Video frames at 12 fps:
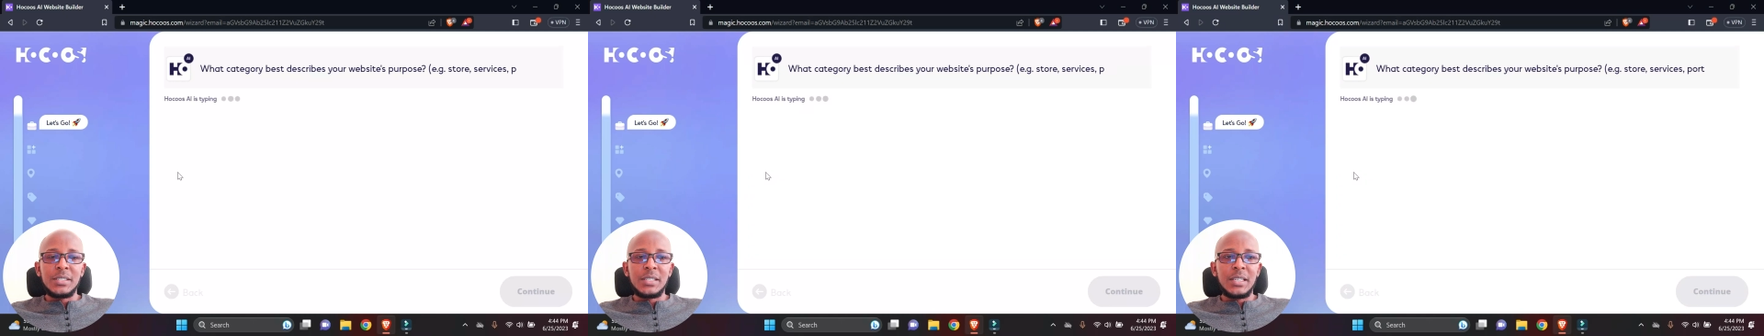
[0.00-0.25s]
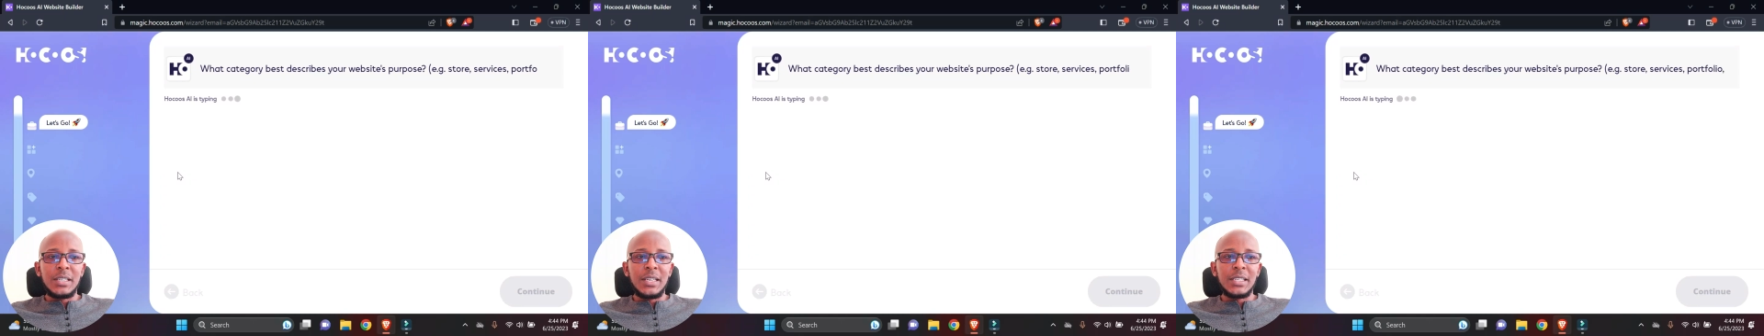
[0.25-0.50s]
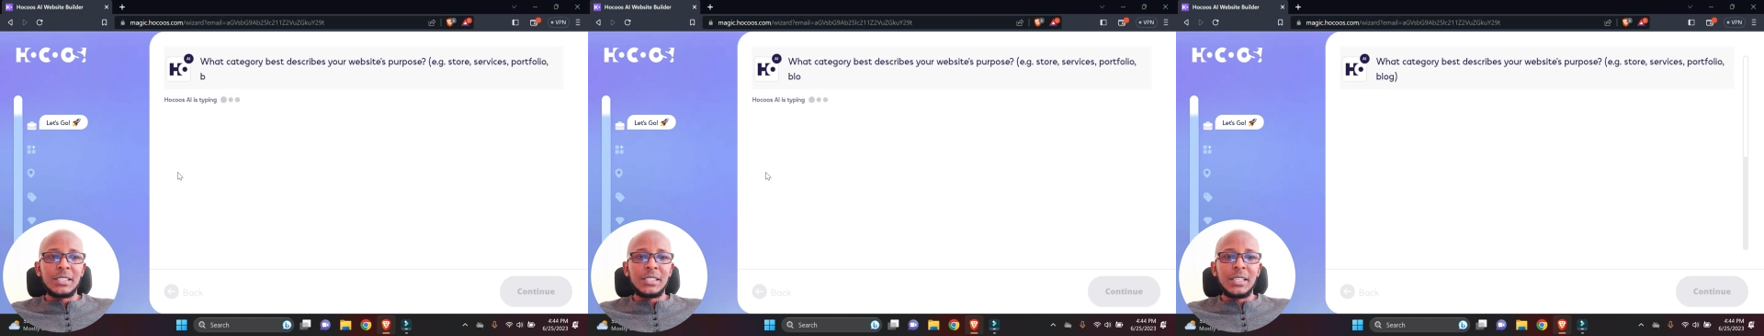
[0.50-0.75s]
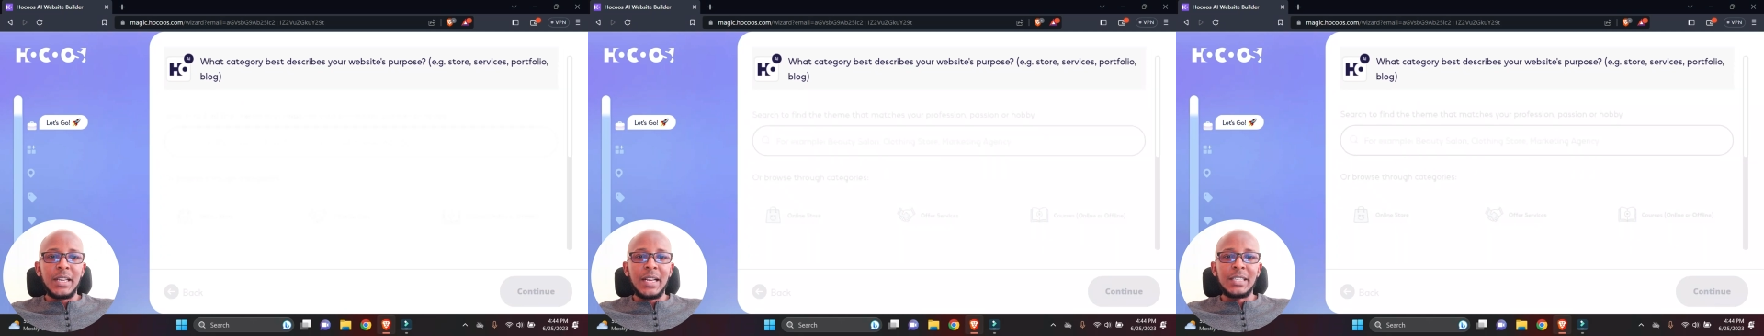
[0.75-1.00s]

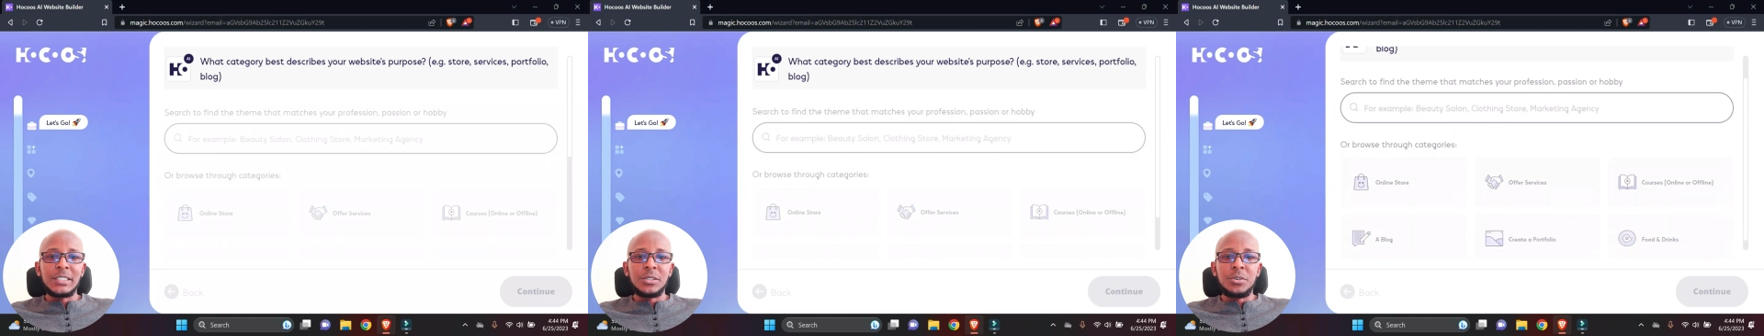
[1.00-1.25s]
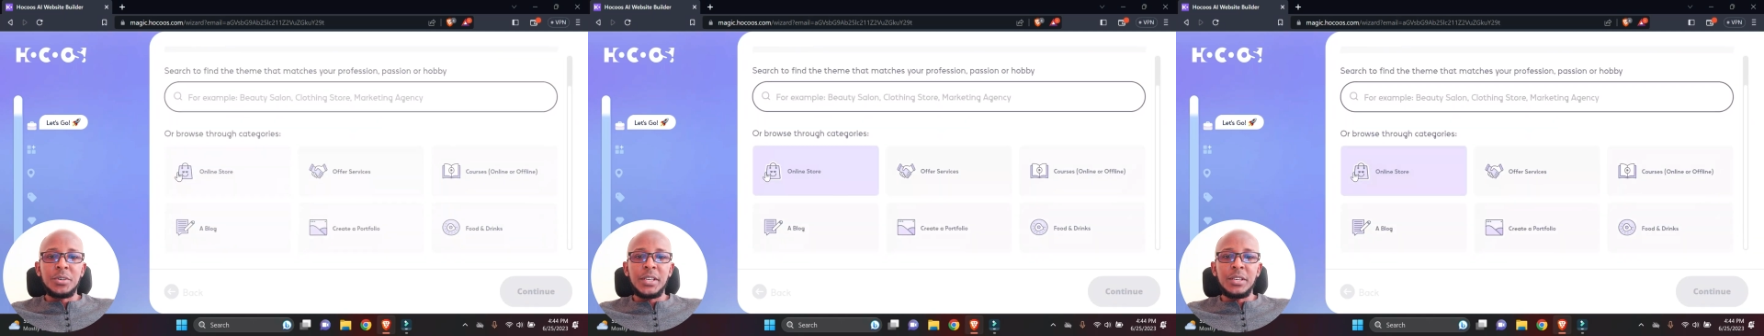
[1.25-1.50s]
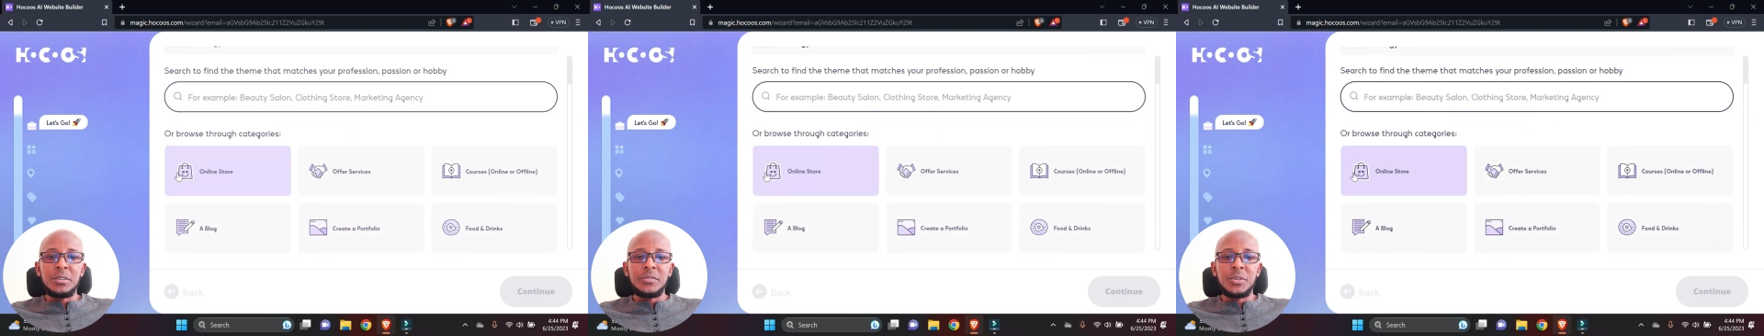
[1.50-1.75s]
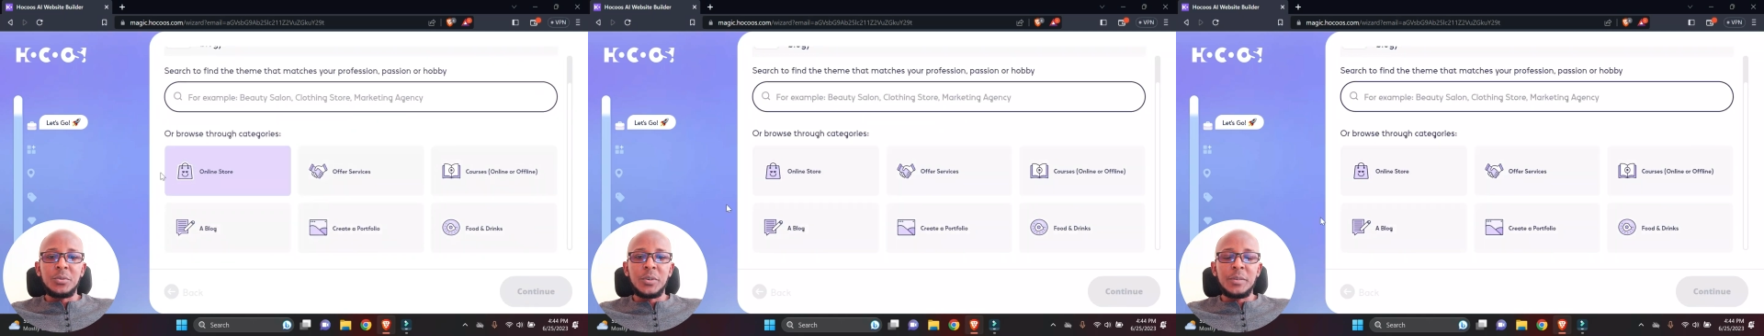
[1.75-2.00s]
select the category
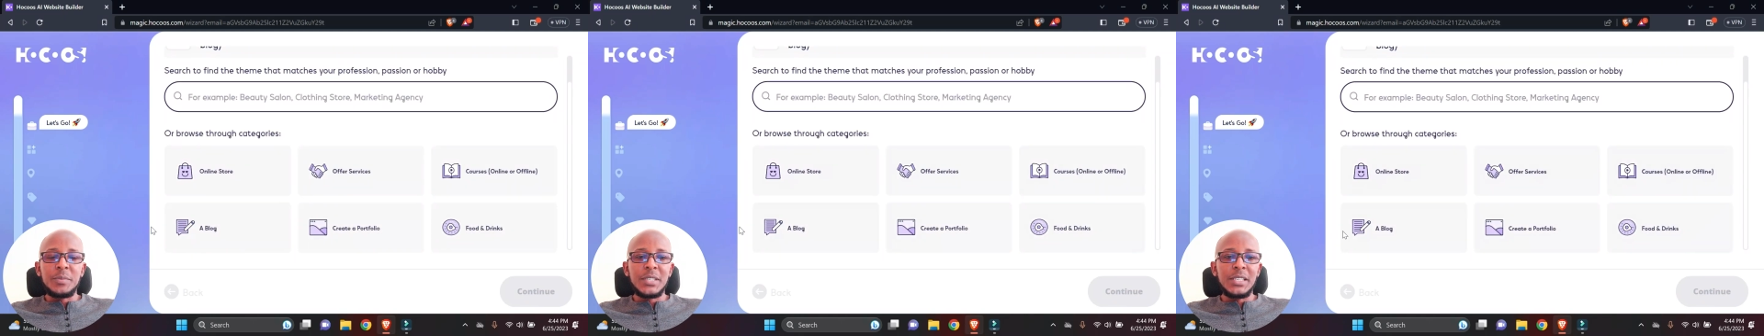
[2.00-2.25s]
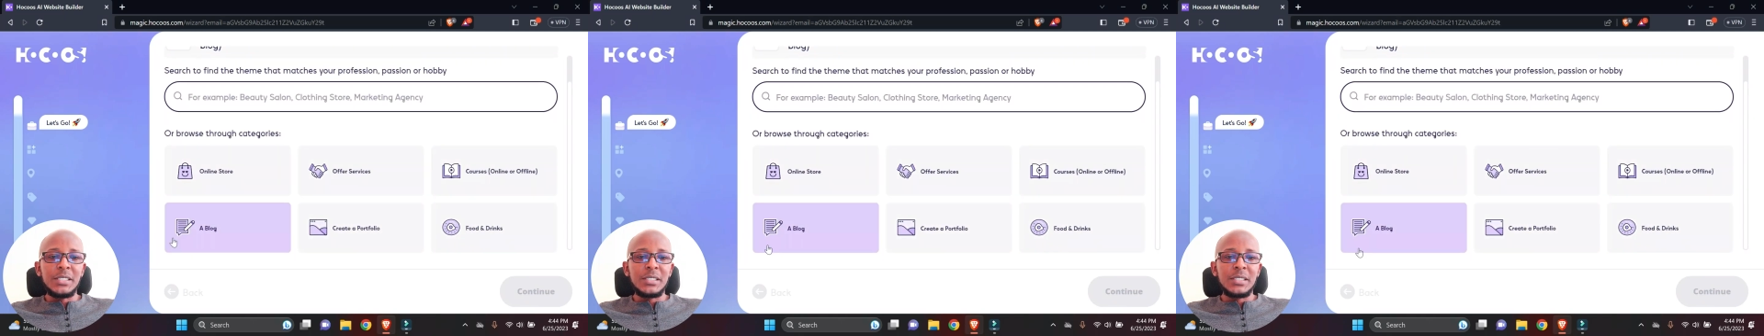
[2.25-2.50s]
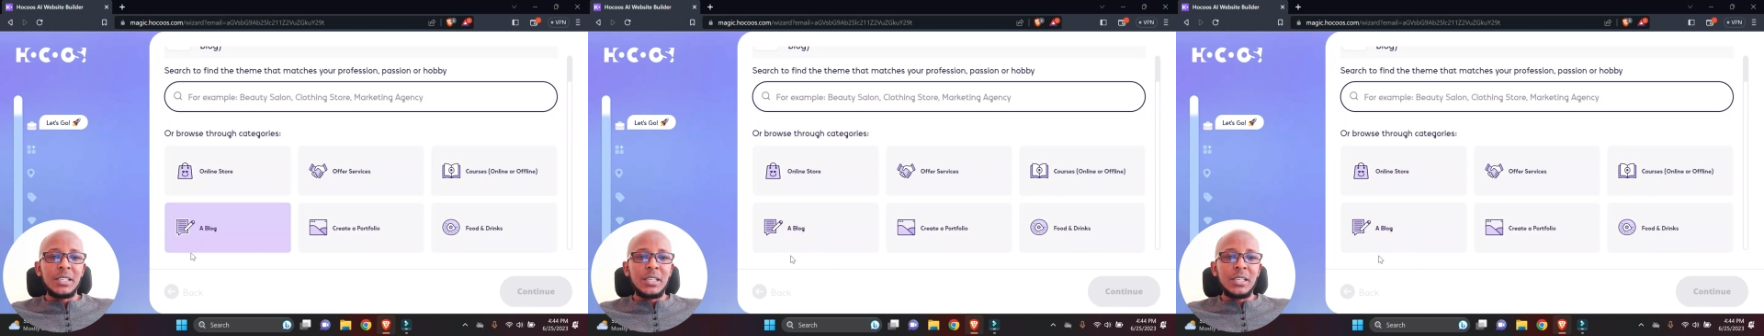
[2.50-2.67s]
of your website.